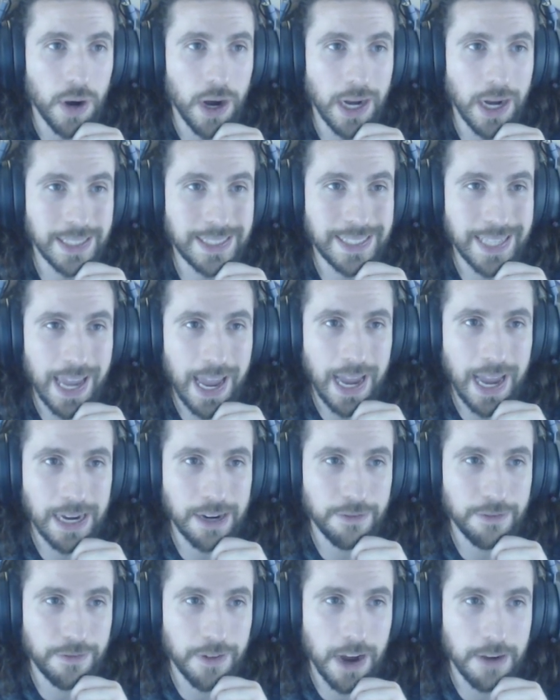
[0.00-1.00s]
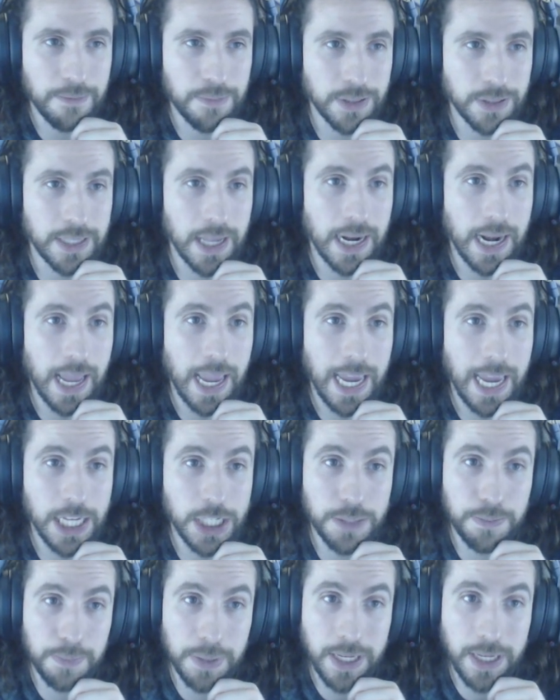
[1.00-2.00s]
attack 5%,
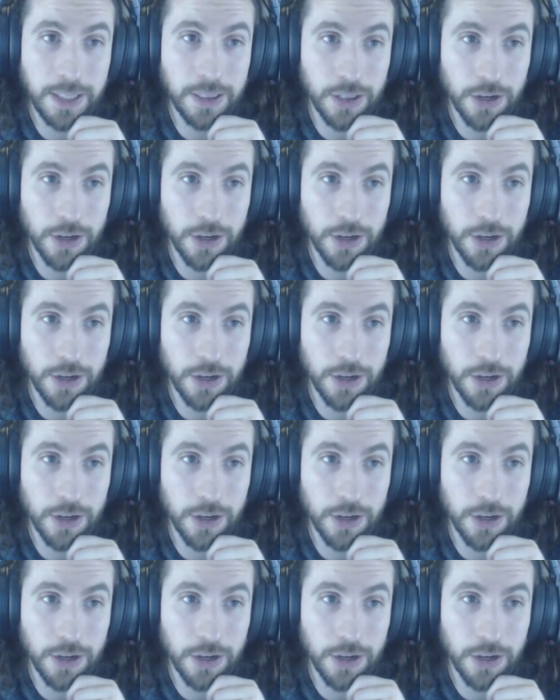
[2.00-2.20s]
HP